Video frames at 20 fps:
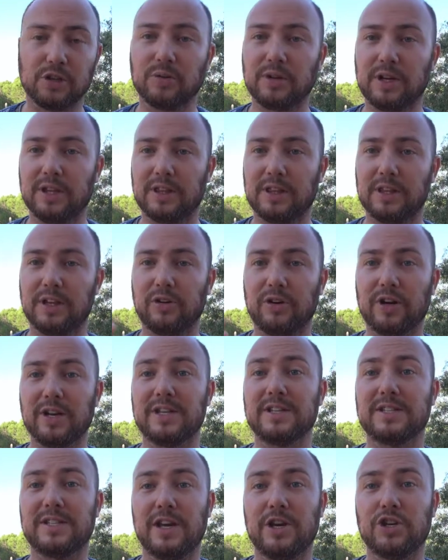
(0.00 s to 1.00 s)
Look at the
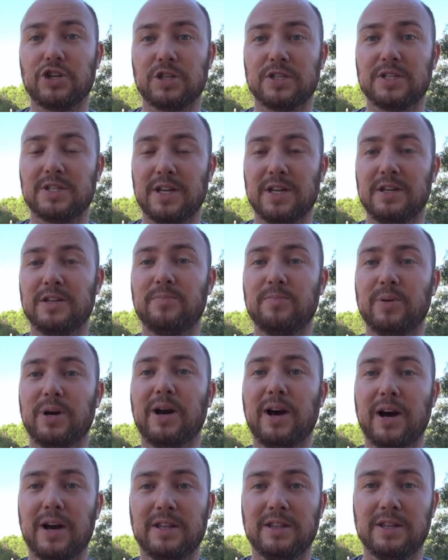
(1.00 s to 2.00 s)
organization standing
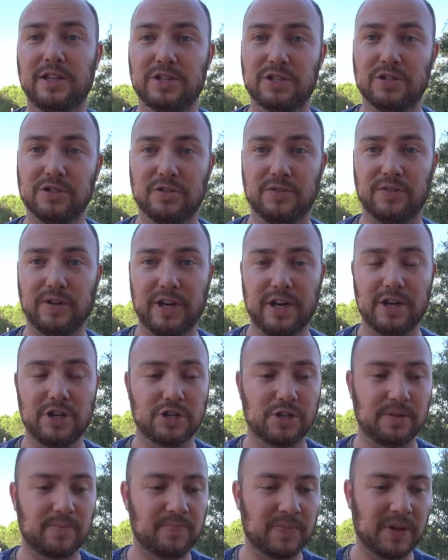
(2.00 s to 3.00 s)
behind that
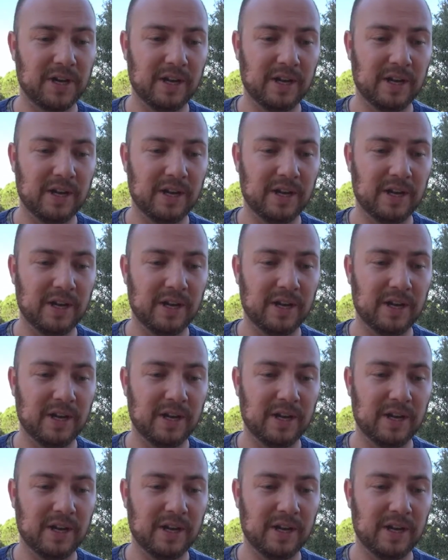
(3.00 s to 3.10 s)
certification,